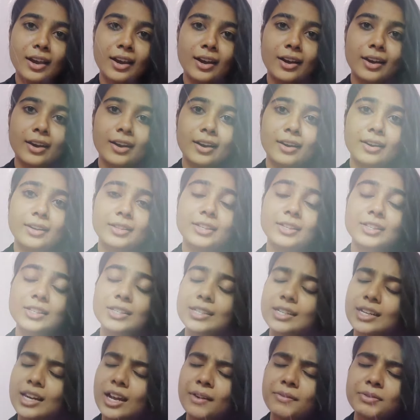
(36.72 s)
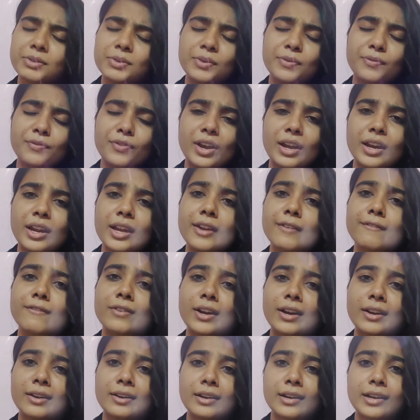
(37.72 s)
Uh, the staffs were very
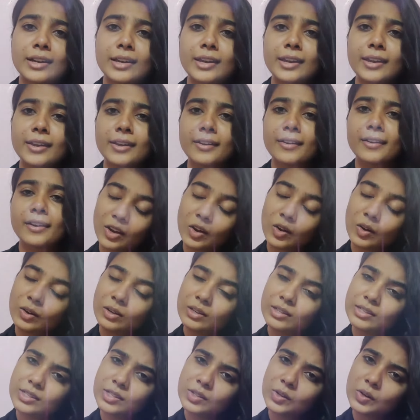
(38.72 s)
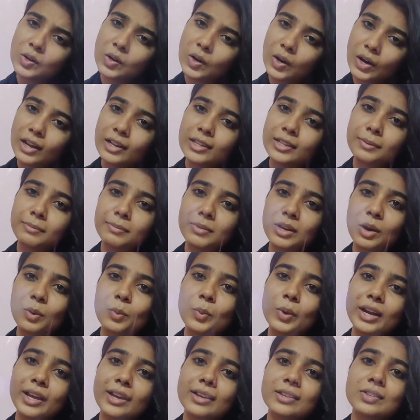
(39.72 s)
friendly. I also call them
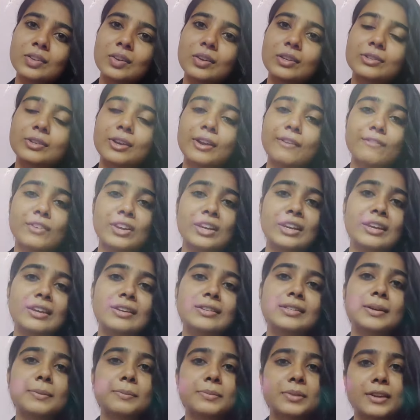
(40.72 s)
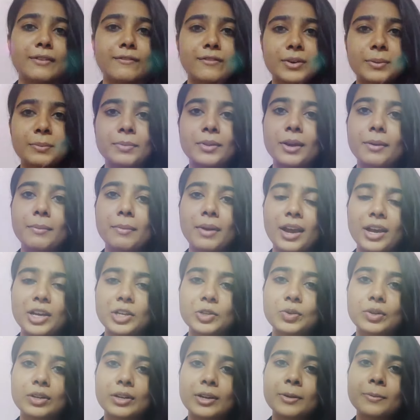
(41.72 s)
nowadays also if I need something from them
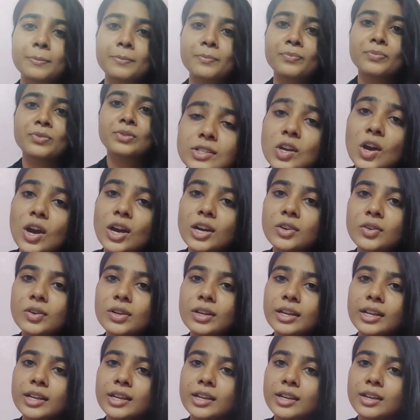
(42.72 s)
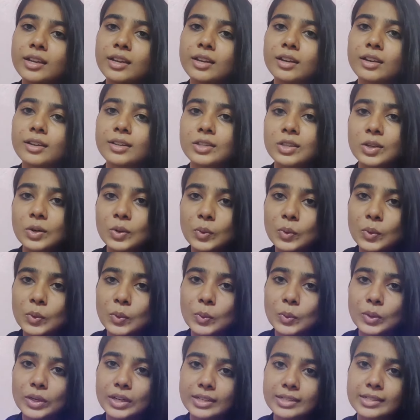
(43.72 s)
actually. Not only
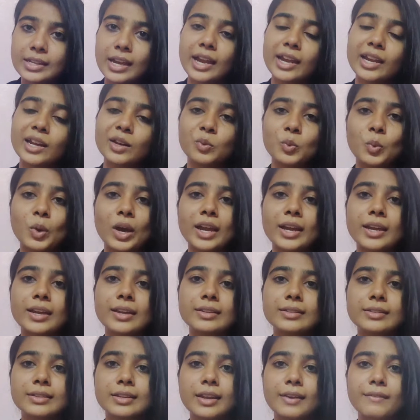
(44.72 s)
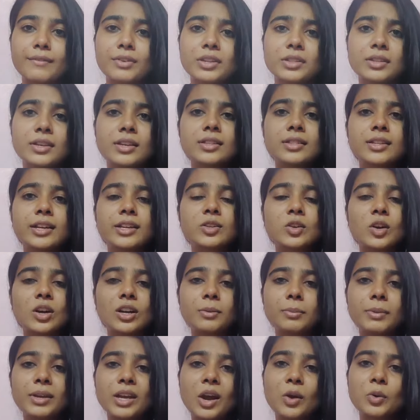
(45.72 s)
through design wise and everything, they
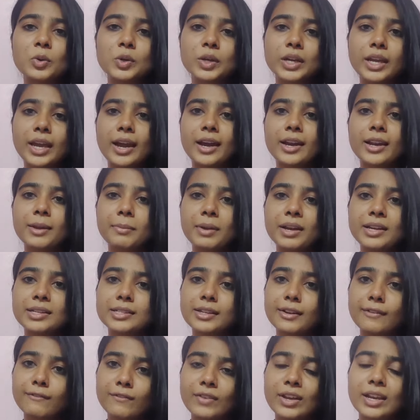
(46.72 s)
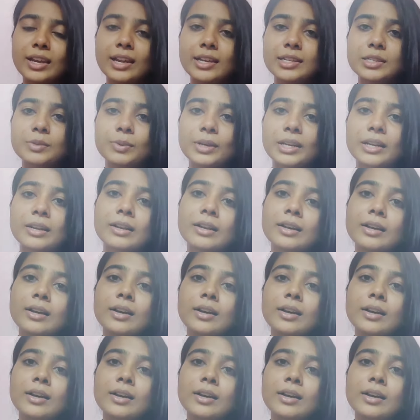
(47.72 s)
taught me how to carry myself well as well.